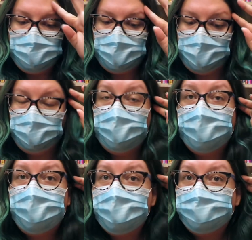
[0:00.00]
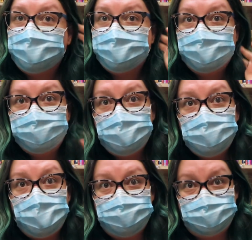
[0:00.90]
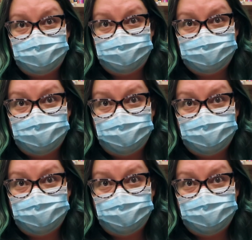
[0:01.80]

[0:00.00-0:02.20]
but oh my God, I went to look for their Babysitter's